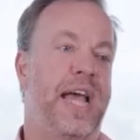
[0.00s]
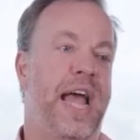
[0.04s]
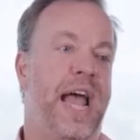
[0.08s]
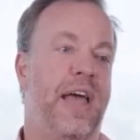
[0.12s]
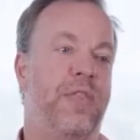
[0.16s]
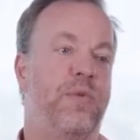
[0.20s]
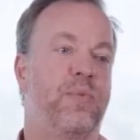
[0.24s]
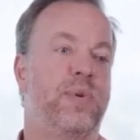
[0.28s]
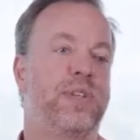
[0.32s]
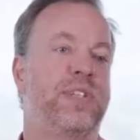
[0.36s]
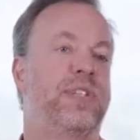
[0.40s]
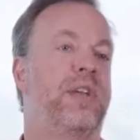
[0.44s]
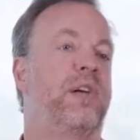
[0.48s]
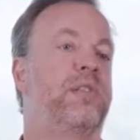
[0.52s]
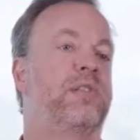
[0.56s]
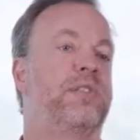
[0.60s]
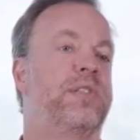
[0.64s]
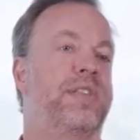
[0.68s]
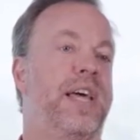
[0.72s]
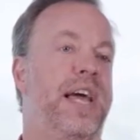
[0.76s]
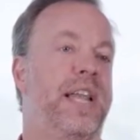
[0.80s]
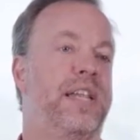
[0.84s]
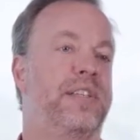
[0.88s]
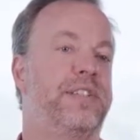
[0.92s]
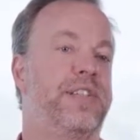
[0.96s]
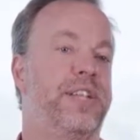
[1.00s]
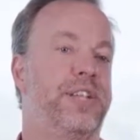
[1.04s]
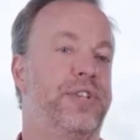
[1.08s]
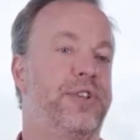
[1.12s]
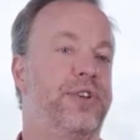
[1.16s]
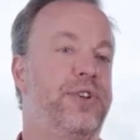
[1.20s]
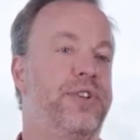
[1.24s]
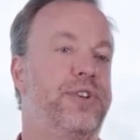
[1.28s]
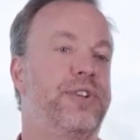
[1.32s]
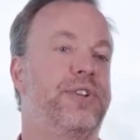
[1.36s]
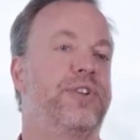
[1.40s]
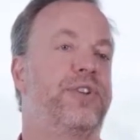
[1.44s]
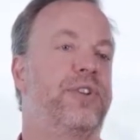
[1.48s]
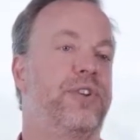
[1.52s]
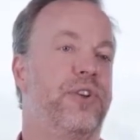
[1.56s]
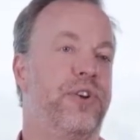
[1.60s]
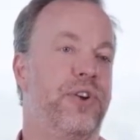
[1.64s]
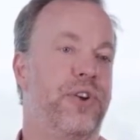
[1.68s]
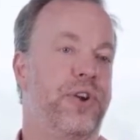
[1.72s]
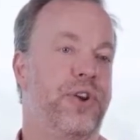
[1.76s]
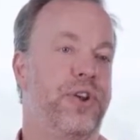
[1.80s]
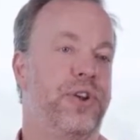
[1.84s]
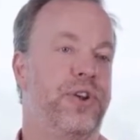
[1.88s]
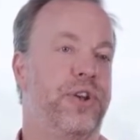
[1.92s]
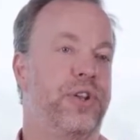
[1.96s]
And the result of that is that you can
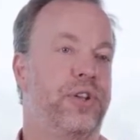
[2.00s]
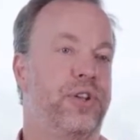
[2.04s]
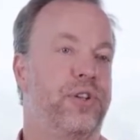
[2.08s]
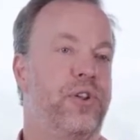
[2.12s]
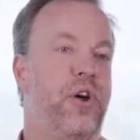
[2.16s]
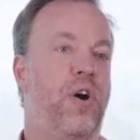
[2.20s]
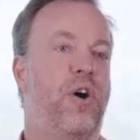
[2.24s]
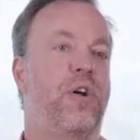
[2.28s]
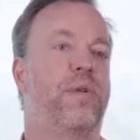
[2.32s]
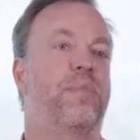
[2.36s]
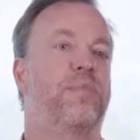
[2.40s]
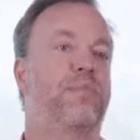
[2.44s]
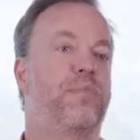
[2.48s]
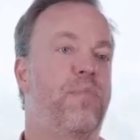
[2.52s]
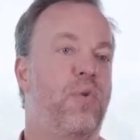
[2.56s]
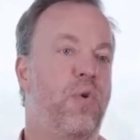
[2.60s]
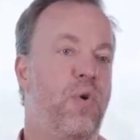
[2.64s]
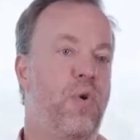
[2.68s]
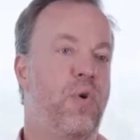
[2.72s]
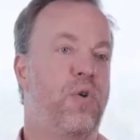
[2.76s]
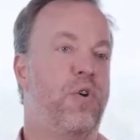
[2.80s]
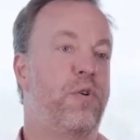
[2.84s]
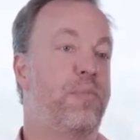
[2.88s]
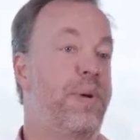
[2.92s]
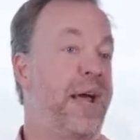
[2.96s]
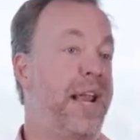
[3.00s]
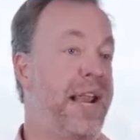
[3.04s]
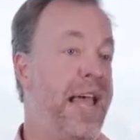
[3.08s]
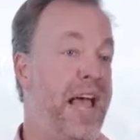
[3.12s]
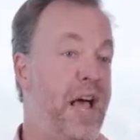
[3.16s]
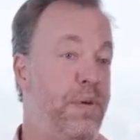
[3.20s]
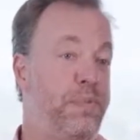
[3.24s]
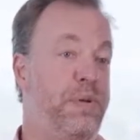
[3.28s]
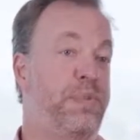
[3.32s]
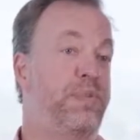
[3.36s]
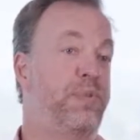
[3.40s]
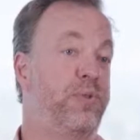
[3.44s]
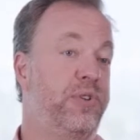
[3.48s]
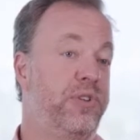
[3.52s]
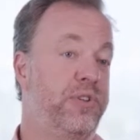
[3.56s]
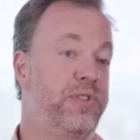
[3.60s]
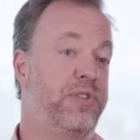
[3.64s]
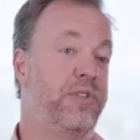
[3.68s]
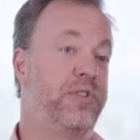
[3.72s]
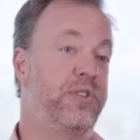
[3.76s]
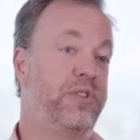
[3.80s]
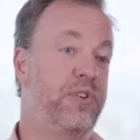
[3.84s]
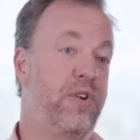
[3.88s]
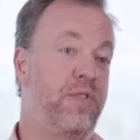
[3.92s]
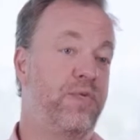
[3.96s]
learn a lot more about how people use
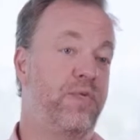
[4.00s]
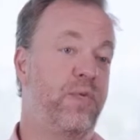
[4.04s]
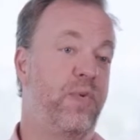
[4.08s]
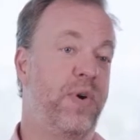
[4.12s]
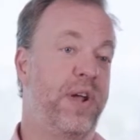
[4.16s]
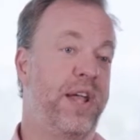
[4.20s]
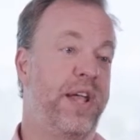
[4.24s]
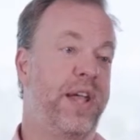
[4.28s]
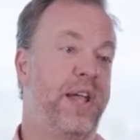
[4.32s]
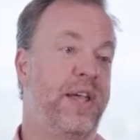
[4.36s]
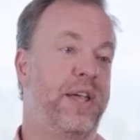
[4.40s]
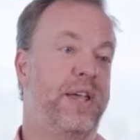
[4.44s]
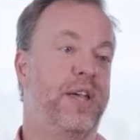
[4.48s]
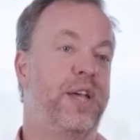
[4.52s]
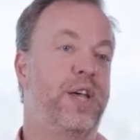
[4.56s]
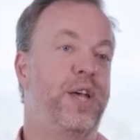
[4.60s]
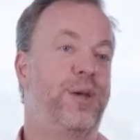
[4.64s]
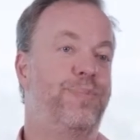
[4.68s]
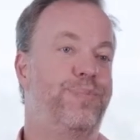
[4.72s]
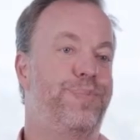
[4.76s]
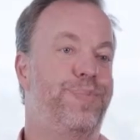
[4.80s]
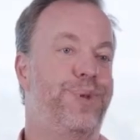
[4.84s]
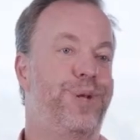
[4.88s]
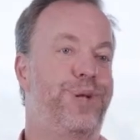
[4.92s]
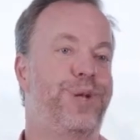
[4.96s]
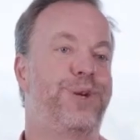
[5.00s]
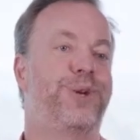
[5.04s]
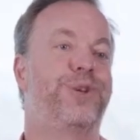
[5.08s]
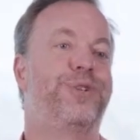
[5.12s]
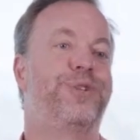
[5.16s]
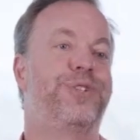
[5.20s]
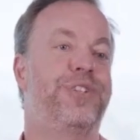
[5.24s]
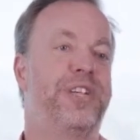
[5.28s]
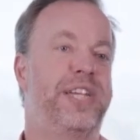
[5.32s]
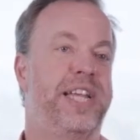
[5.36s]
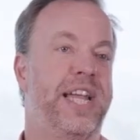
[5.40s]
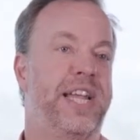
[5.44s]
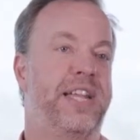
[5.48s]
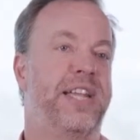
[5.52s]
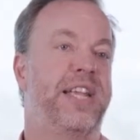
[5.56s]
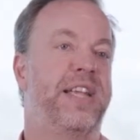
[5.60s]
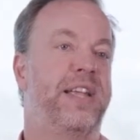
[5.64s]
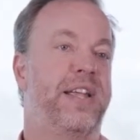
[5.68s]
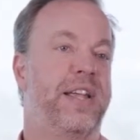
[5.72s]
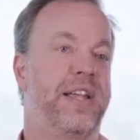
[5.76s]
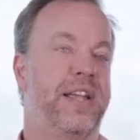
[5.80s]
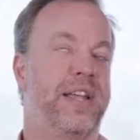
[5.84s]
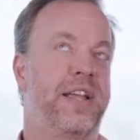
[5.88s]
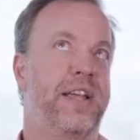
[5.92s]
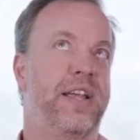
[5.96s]
your software because you get,
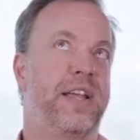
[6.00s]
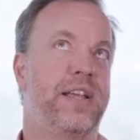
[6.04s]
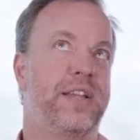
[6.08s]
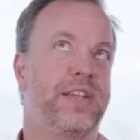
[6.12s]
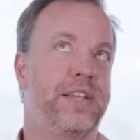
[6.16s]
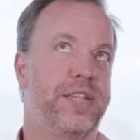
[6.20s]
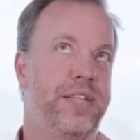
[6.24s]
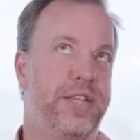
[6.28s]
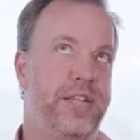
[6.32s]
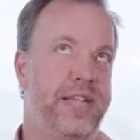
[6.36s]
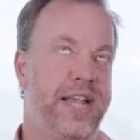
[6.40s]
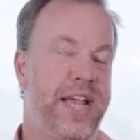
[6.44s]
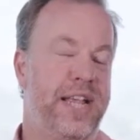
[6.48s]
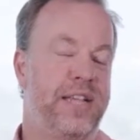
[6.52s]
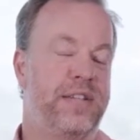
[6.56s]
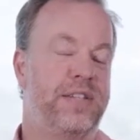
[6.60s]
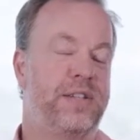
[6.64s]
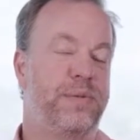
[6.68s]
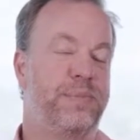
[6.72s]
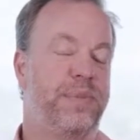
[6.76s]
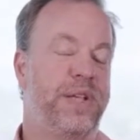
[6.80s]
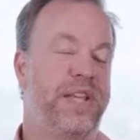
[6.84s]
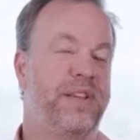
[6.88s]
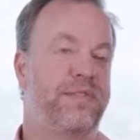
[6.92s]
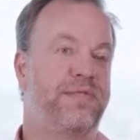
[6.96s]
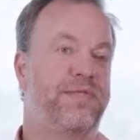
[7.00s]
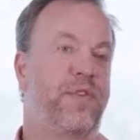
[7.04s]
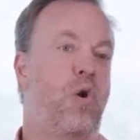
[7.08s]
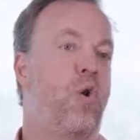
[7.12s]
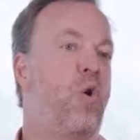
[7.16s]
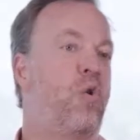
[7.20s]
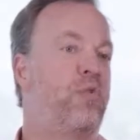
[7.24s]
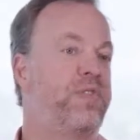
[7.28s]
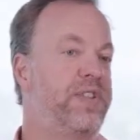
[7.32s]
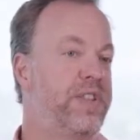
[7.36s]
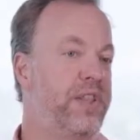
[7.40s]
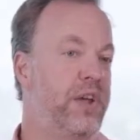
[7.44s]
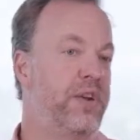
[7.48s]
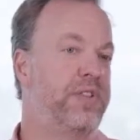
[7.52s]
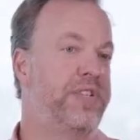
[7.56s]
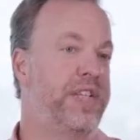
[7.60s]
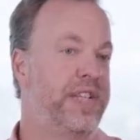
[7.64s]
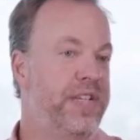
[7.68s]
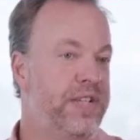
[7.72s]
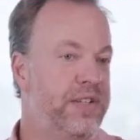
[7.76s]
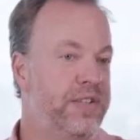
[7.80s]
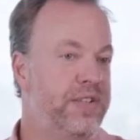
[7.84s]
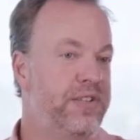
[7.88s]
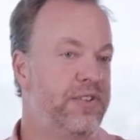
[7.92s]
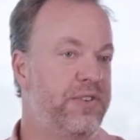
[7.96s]
you get to be involved in those
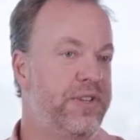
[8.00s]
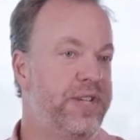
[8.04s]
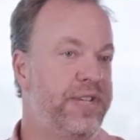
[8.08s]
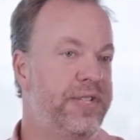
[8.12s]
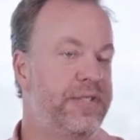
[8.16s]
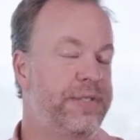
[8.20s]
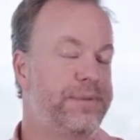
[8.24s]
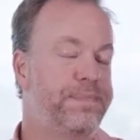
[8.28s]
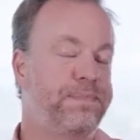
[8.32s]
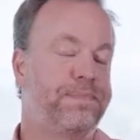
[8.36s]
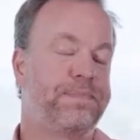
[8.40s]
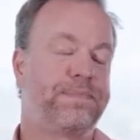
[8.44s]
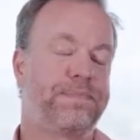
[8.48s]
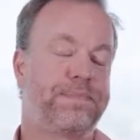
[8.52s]
industries.